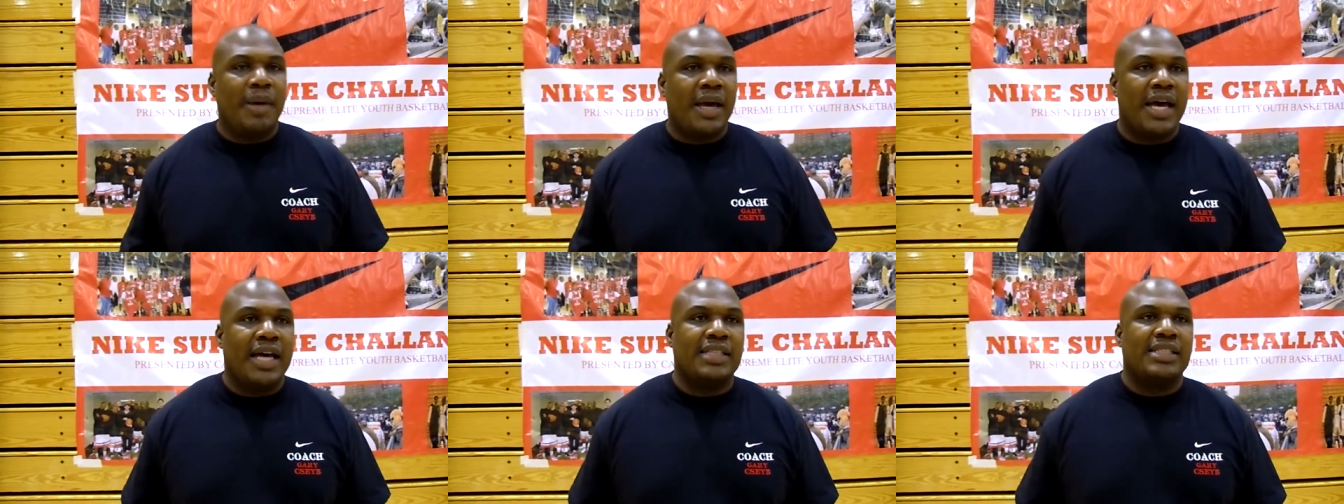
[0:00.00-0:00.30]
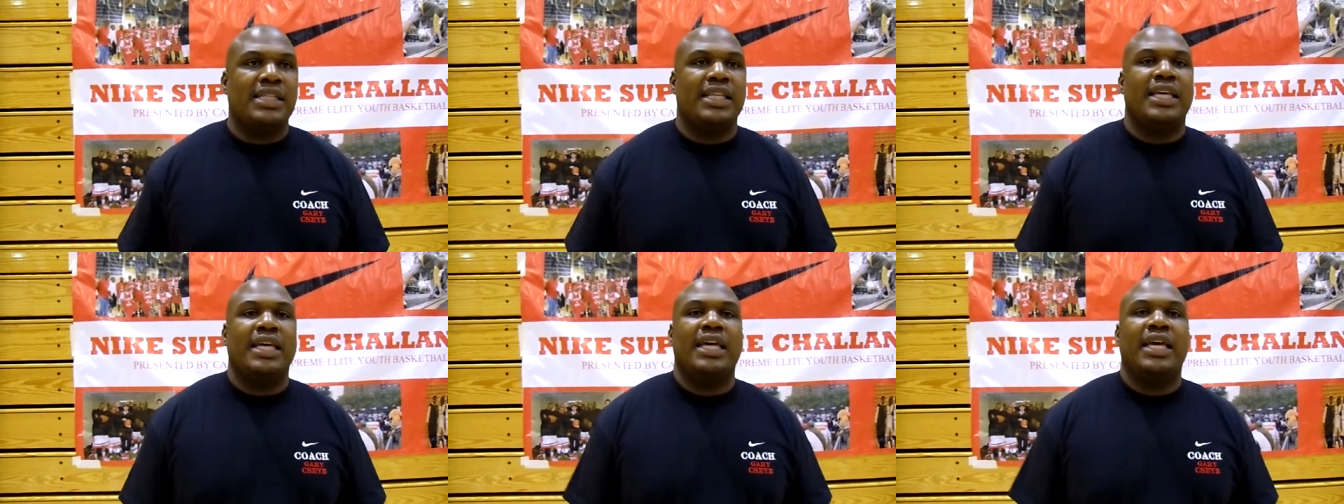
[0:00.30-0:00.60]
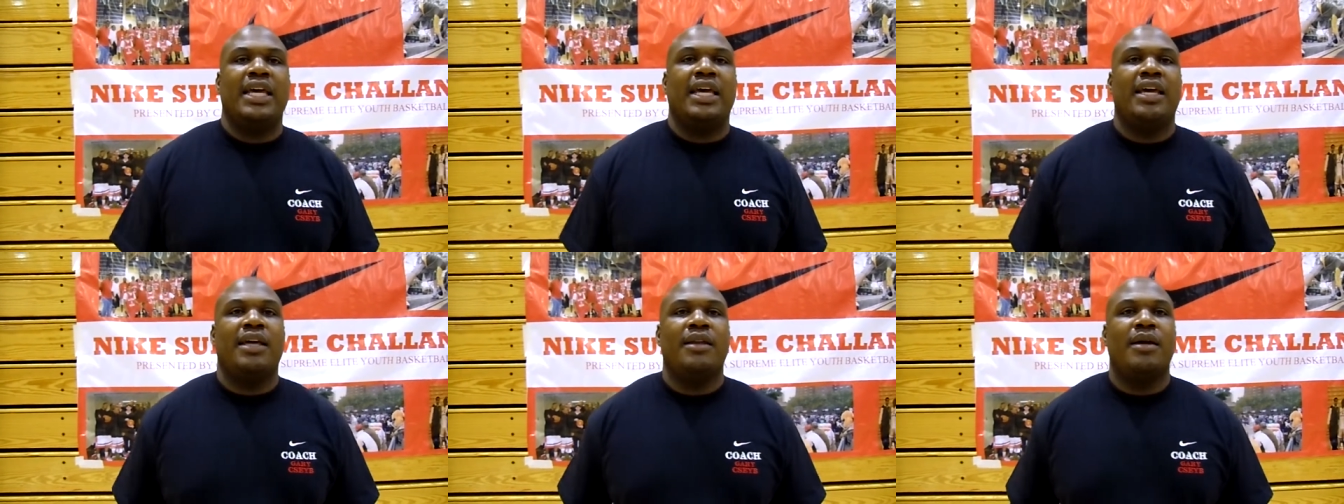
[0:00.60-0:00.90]
Passing
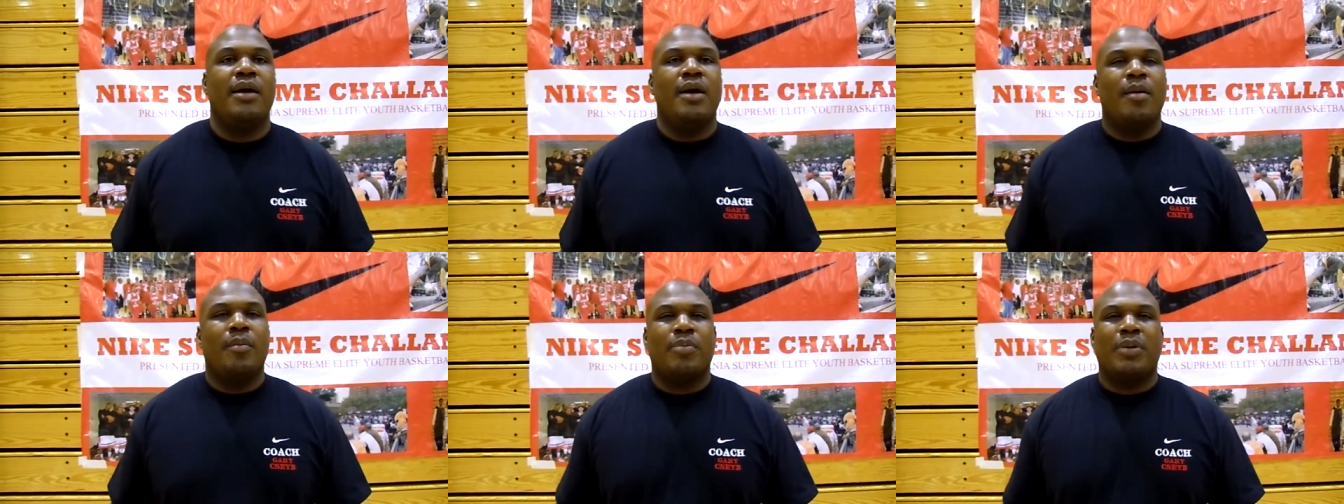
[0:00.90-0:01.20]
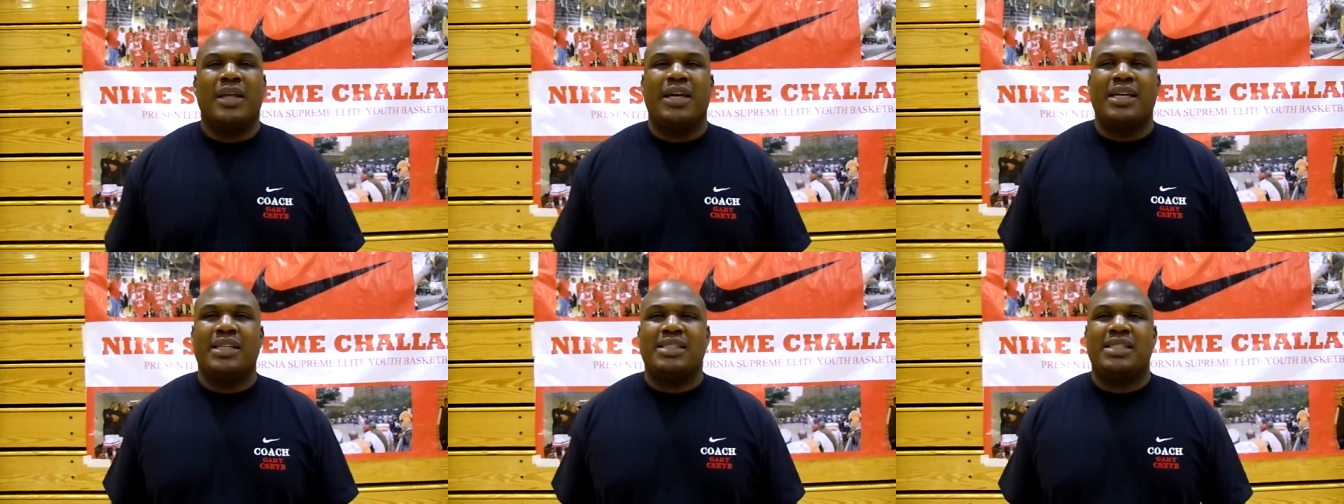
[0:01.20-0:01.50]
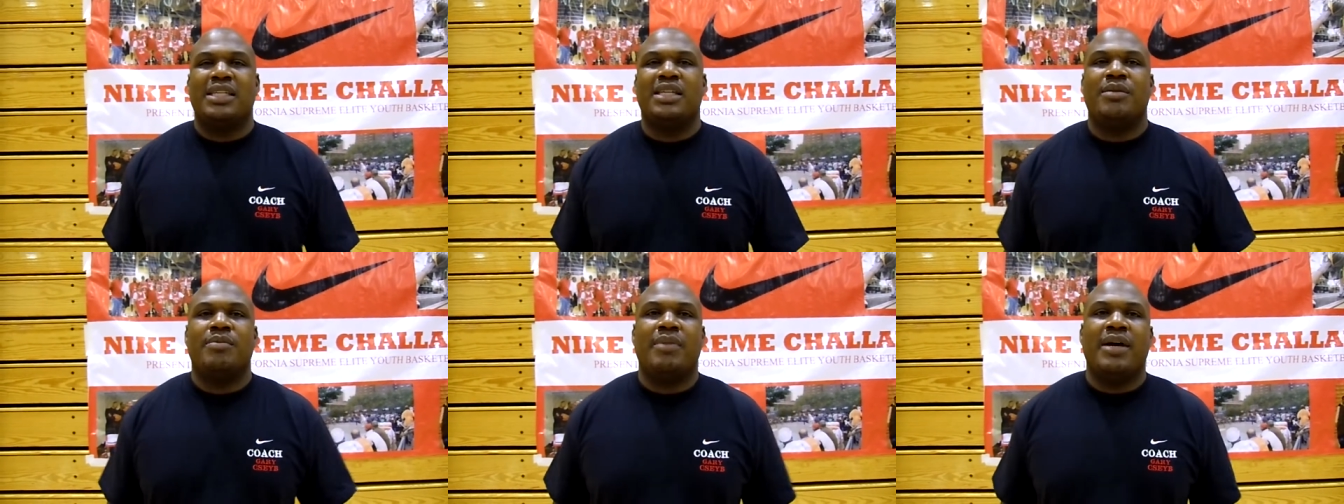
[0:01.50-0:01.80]
ahead, playing
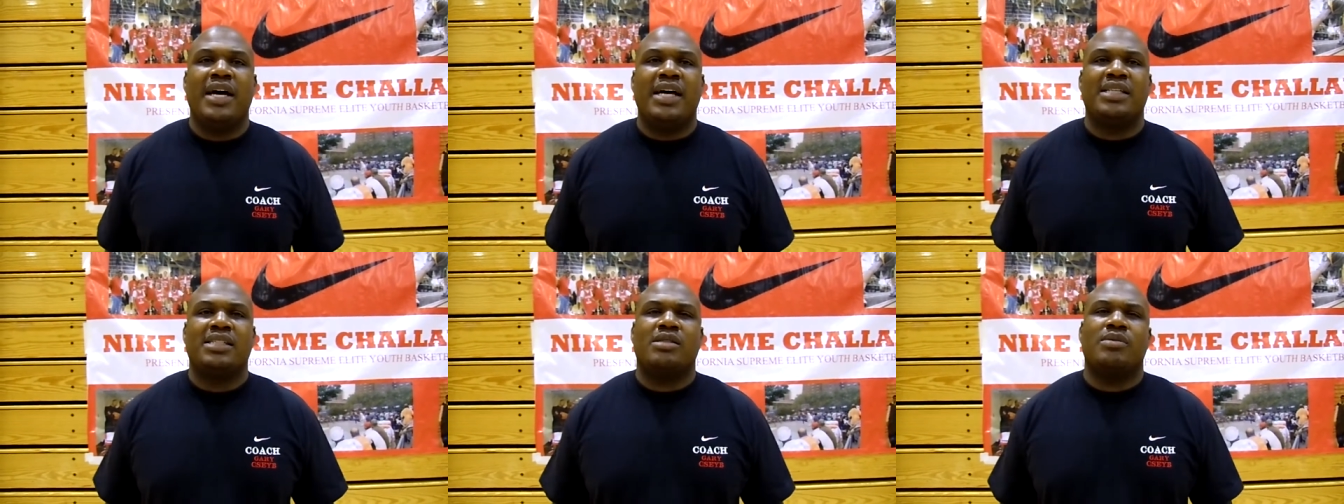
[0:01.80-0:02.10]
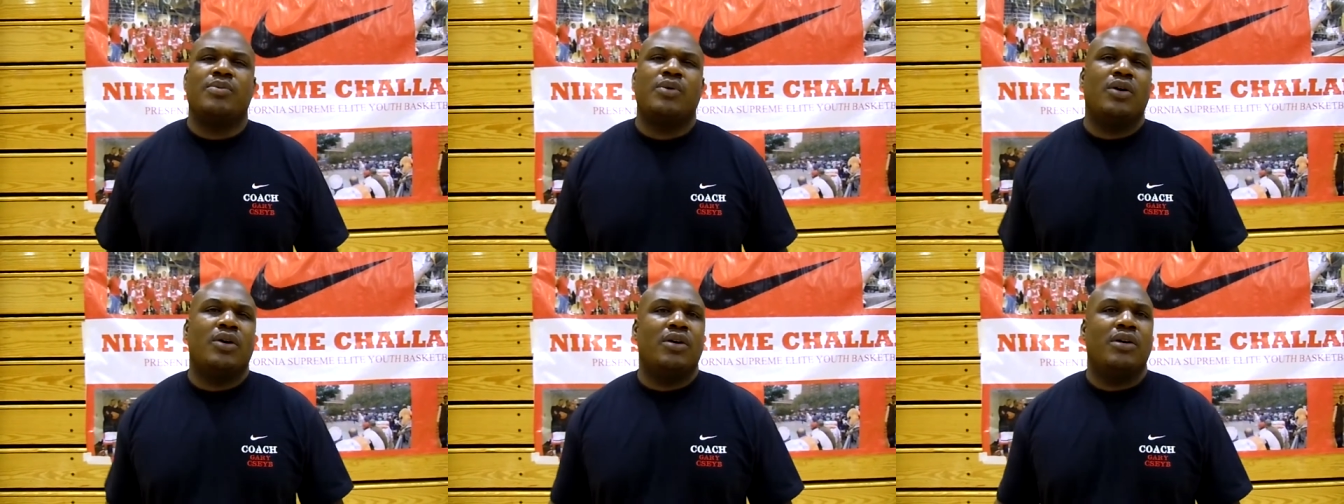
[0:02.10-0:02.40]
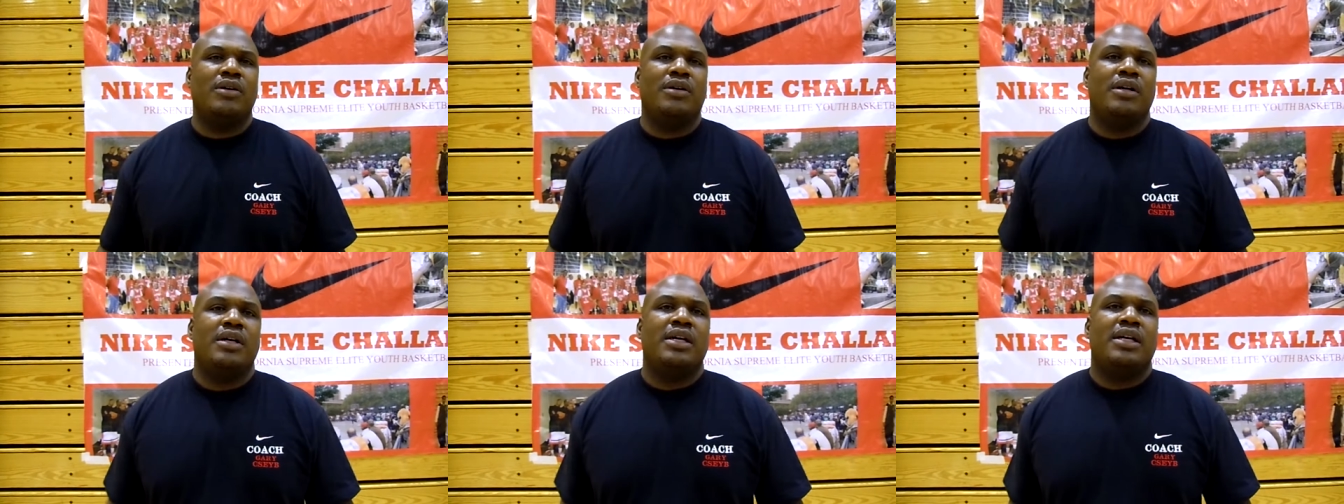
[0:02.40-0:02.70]
team basketball,